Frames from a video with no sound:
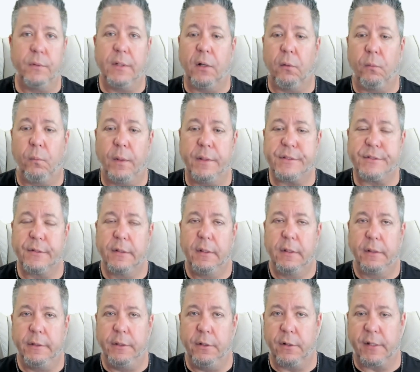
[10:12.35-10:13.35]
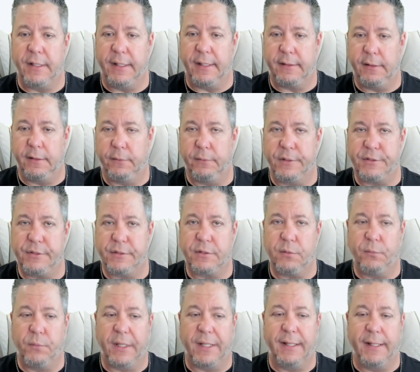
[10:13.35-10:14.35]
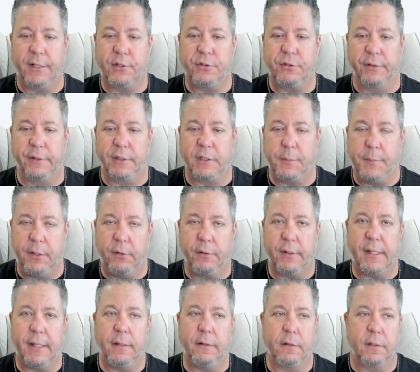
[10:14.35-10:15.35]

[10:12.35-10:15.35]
Now, once you're connected to our system, we can actually communicate.